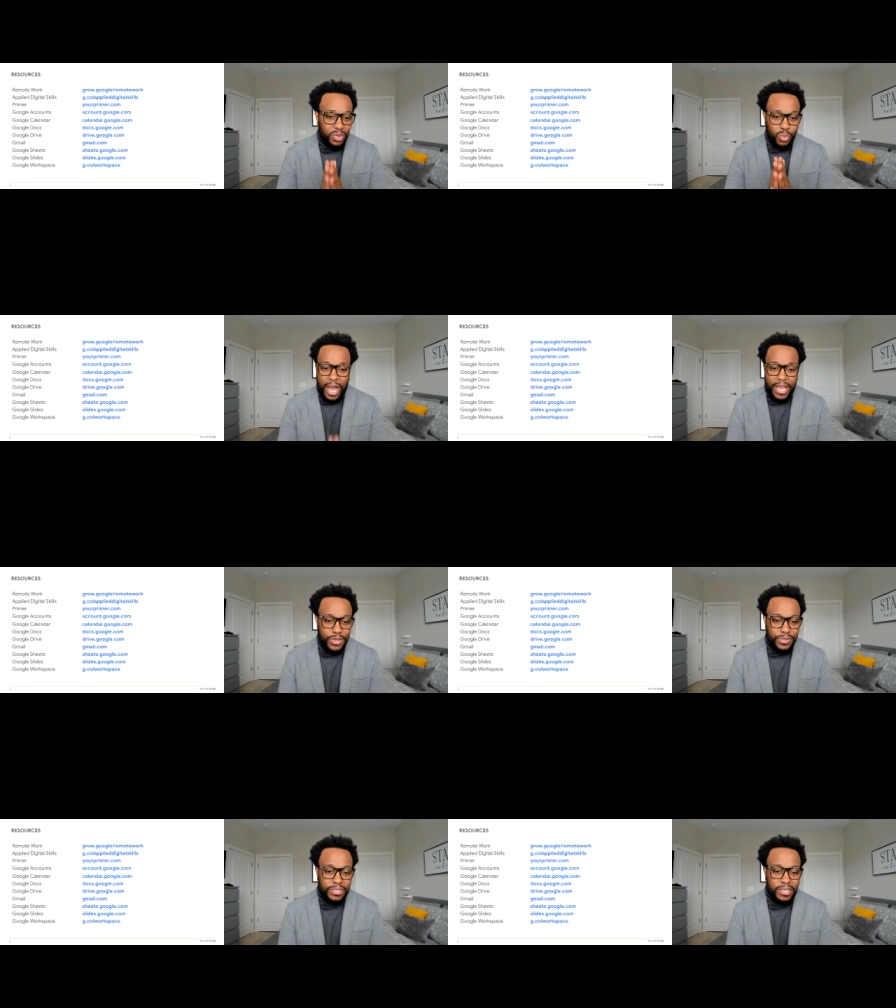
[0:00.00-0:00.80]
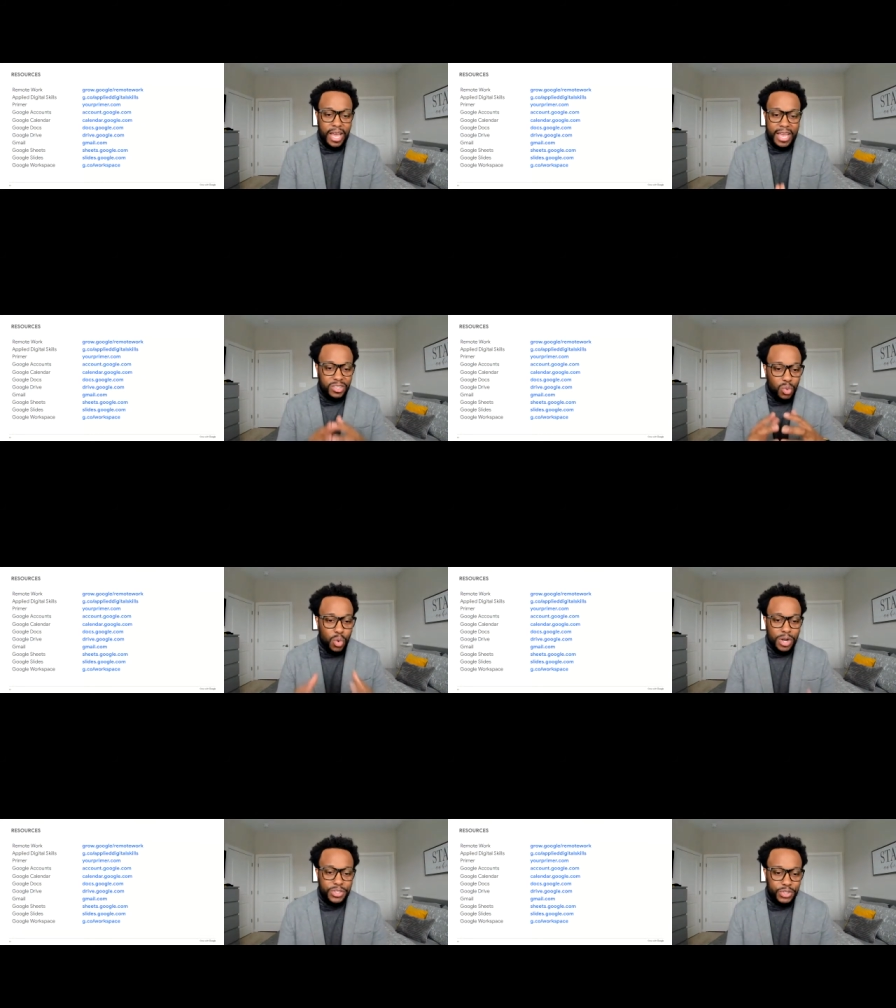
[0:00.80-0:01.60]
I use this a lot.
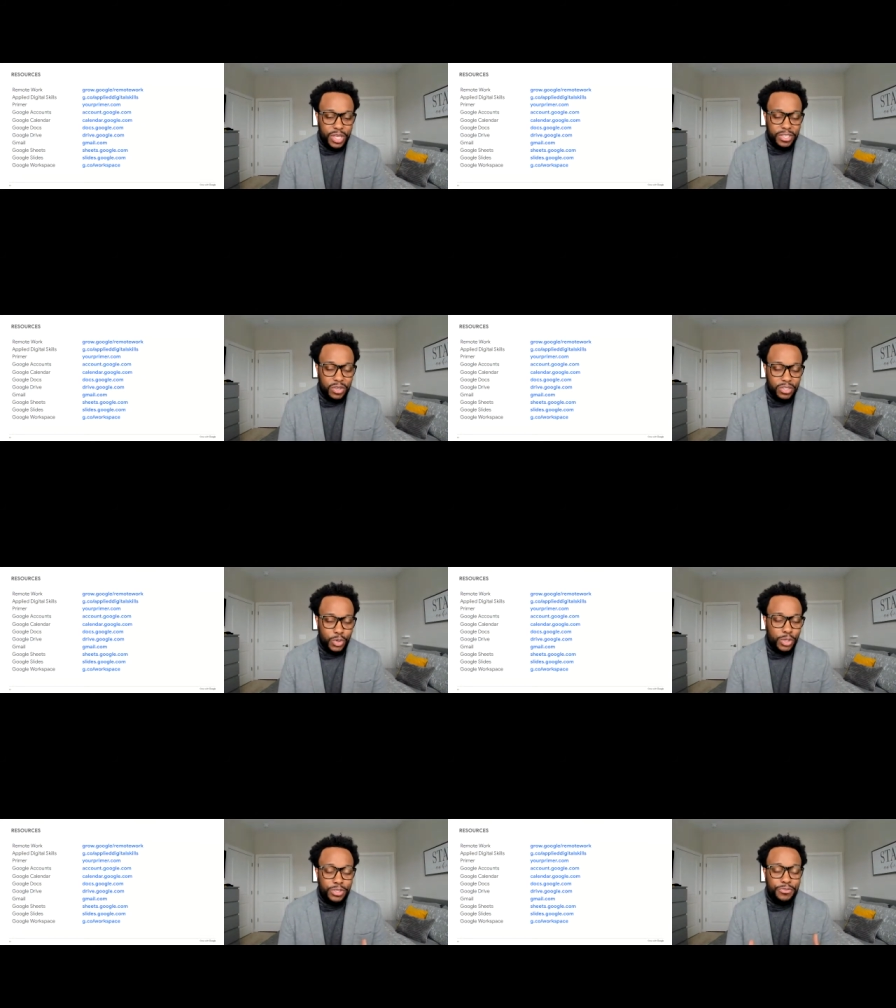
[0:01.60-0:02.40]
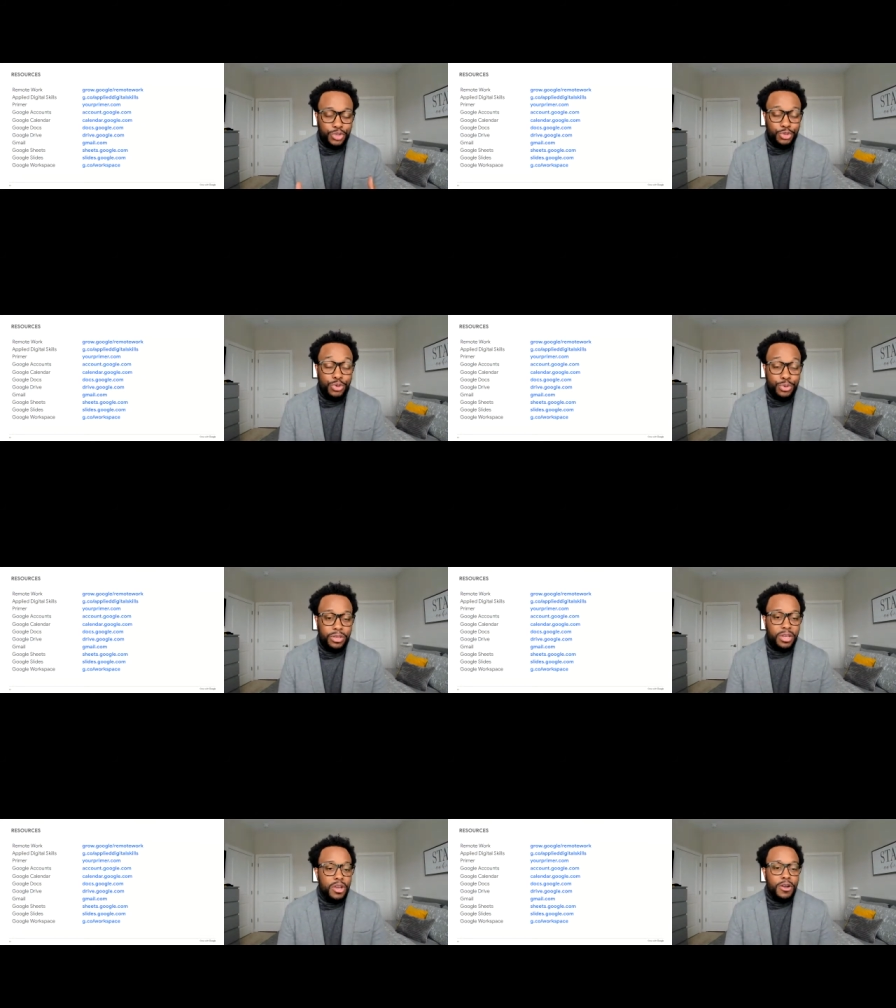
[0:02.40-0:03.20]
It's a source of truth
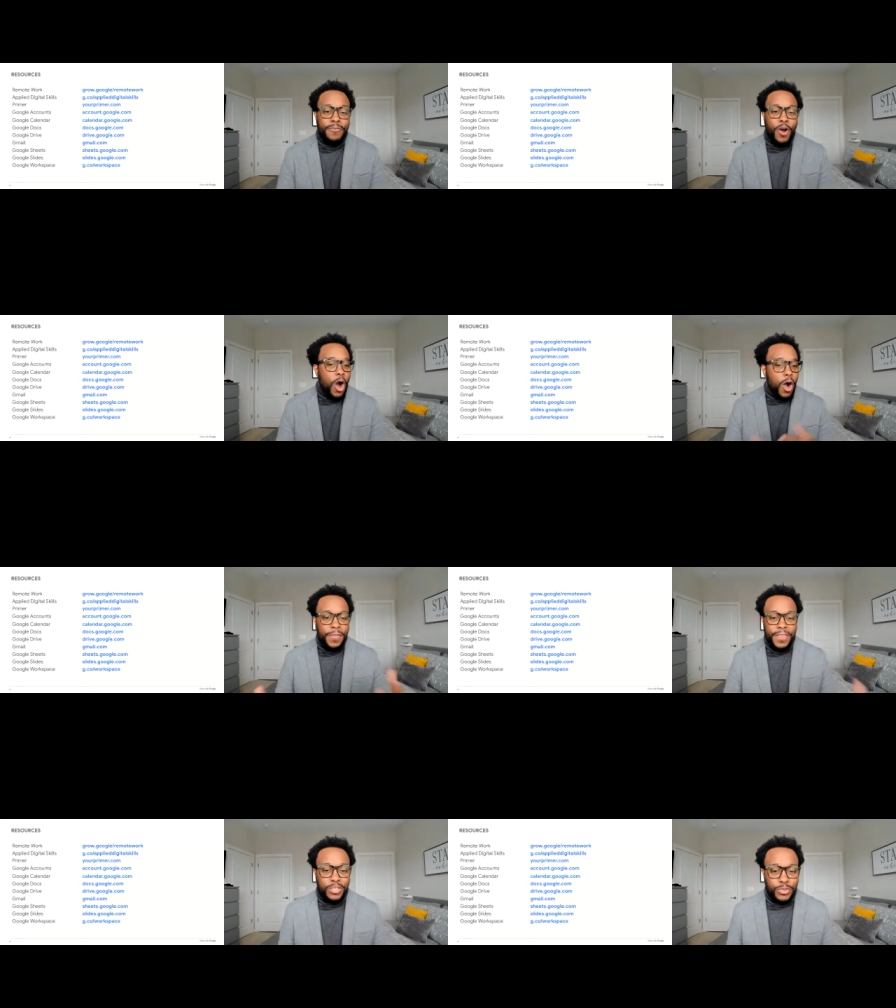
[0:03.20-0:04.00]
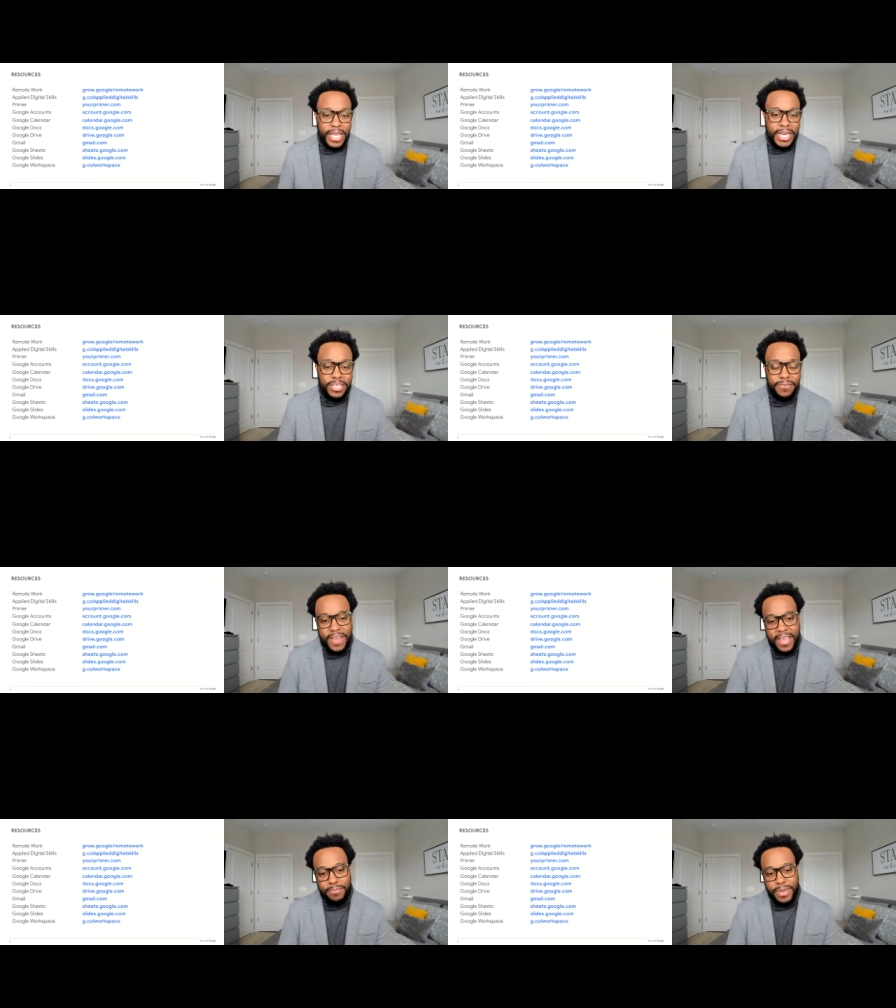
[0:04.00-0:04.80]
for all things related to
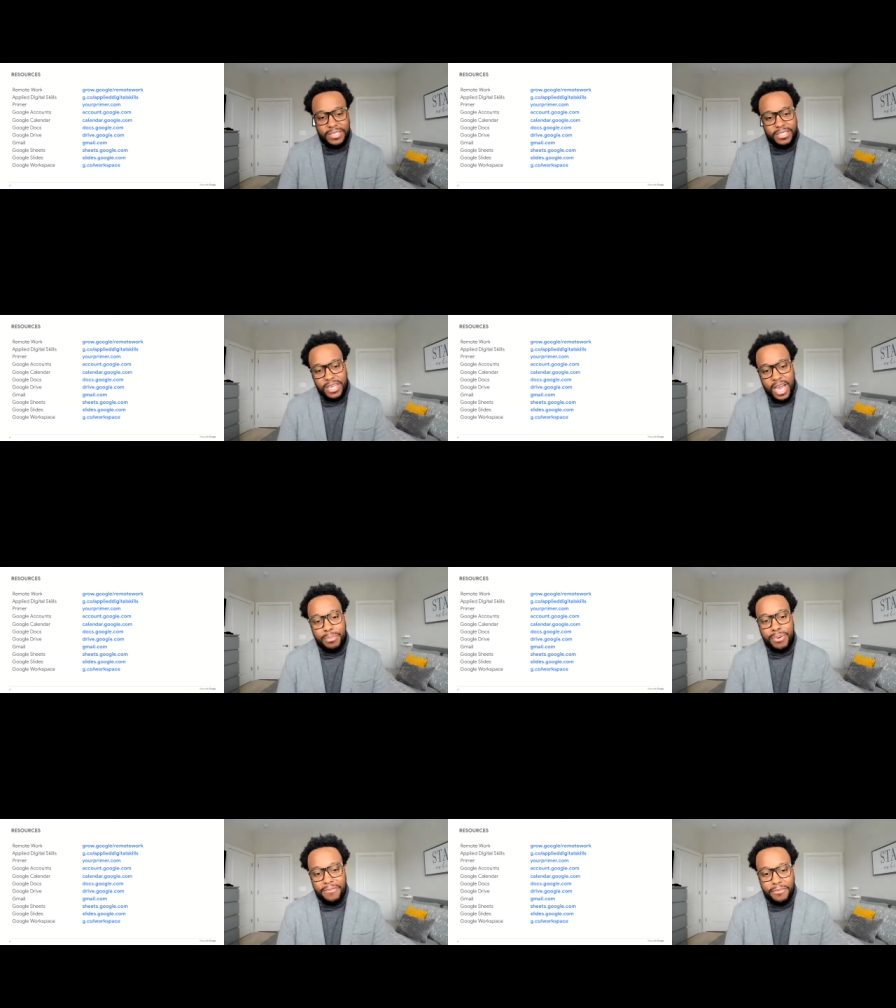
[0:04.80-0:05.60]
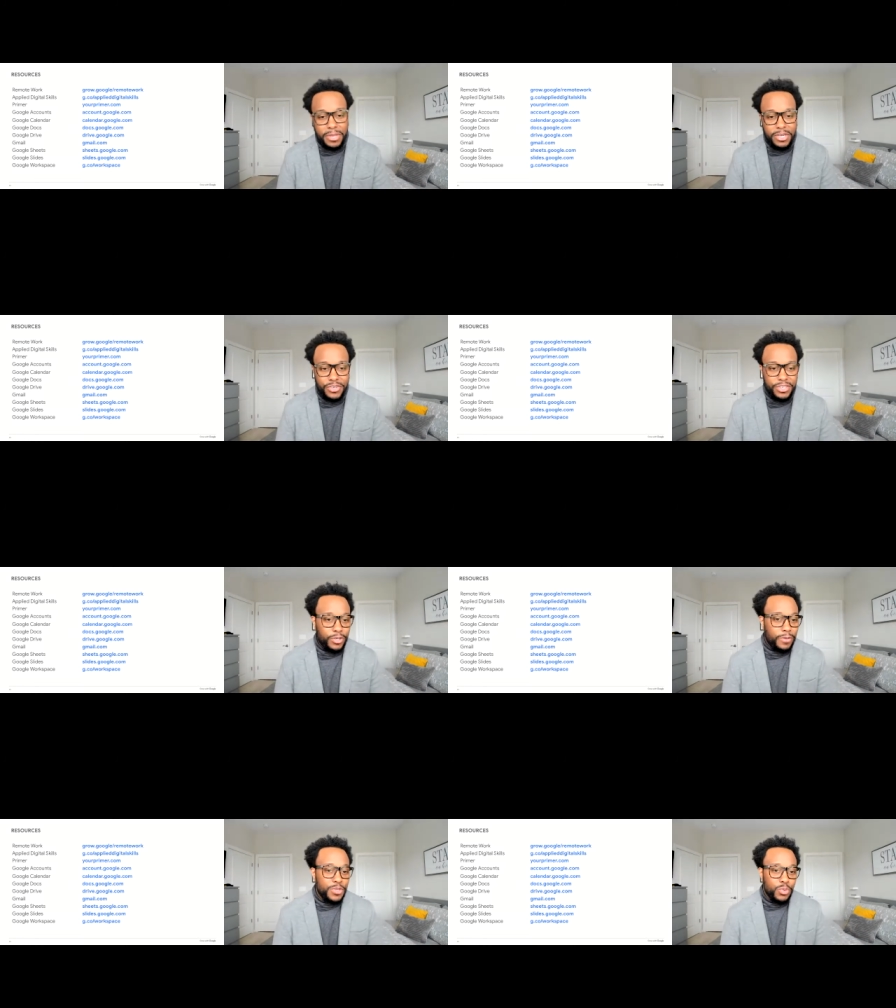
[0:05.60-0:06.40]
faith-based and nonprofit ministry. So
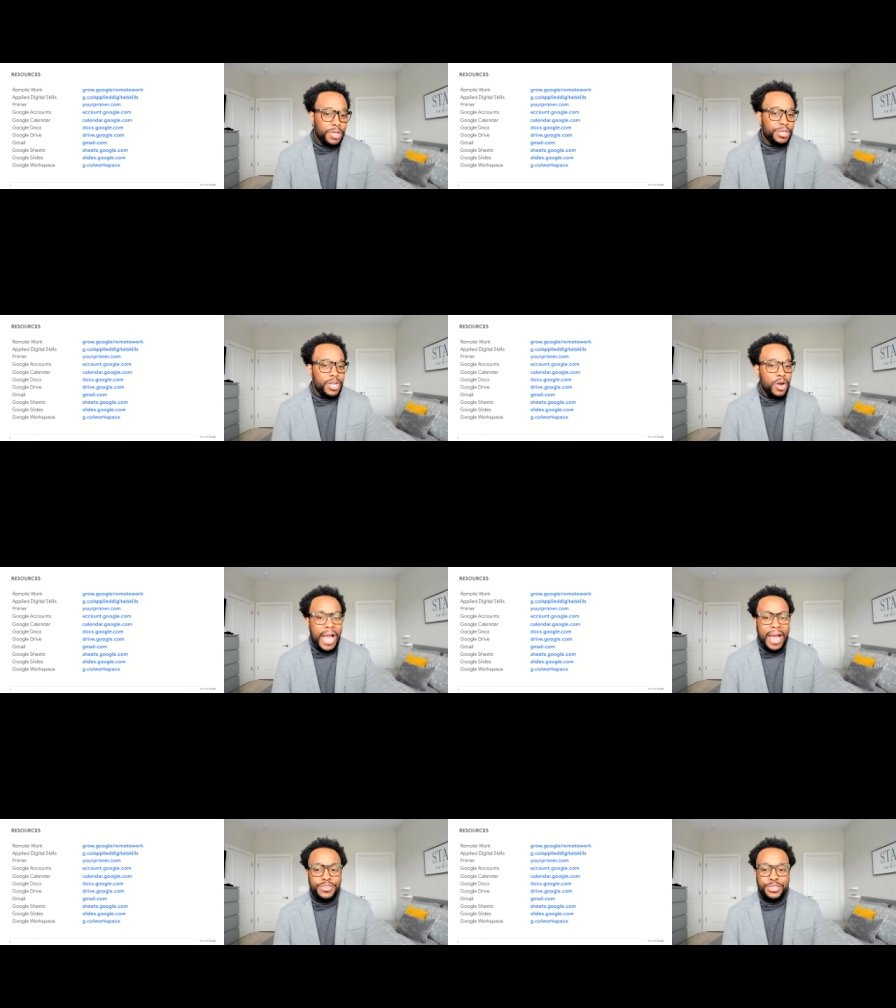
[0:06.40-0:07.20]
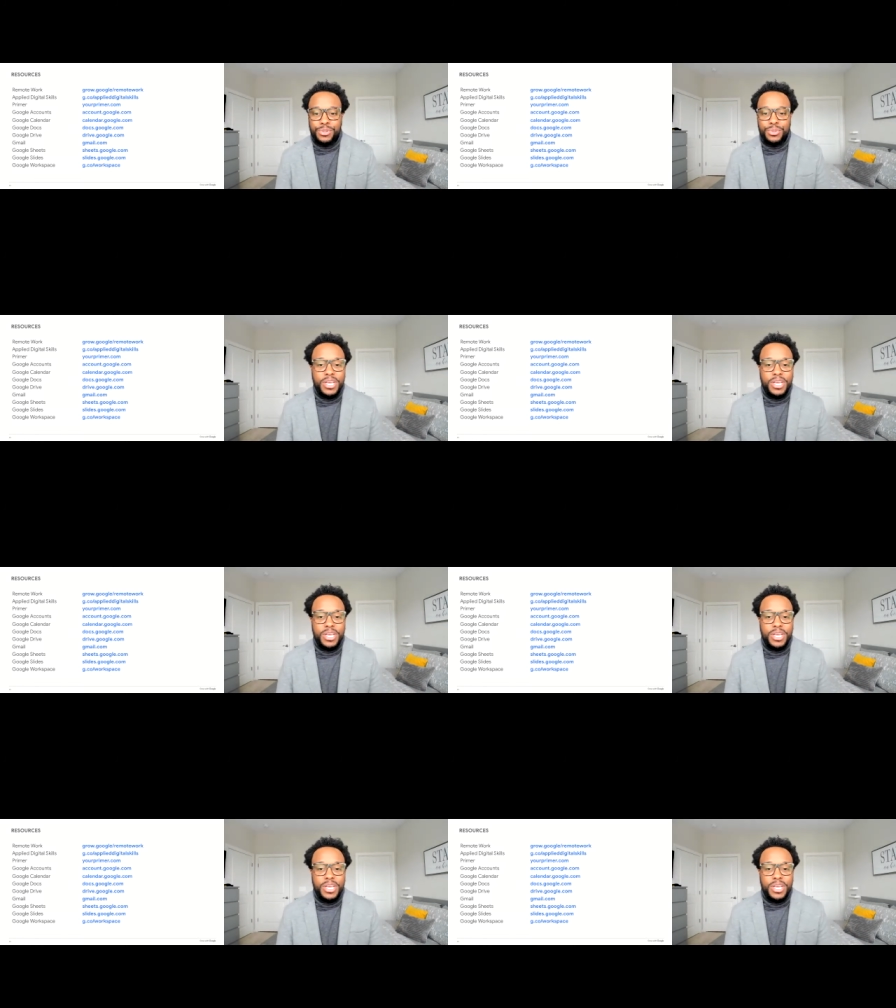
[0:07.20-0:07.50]
if you want to know how to,